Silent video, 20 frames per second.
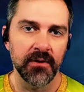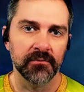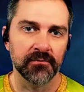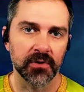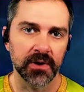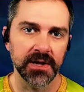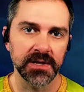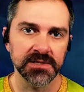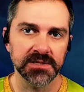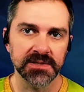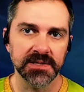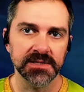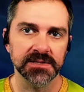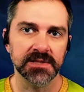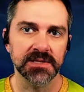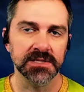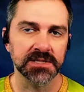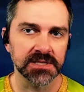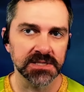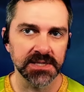For instance,
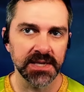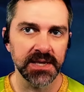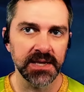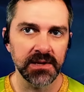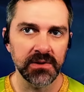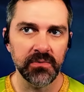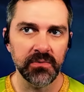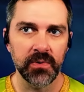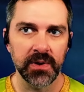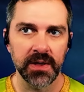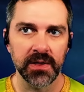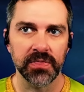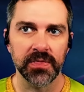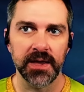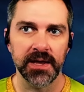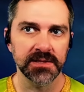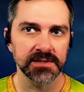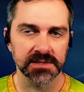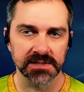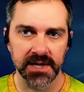the scene with
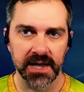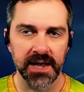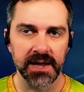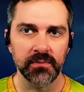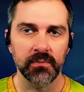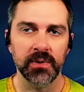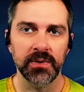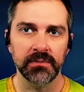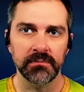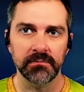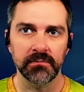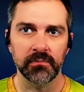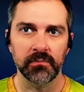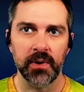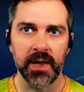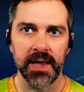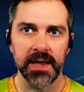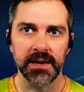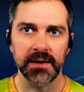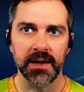inside
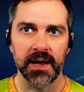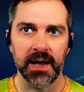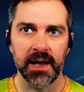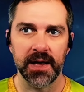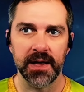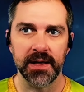when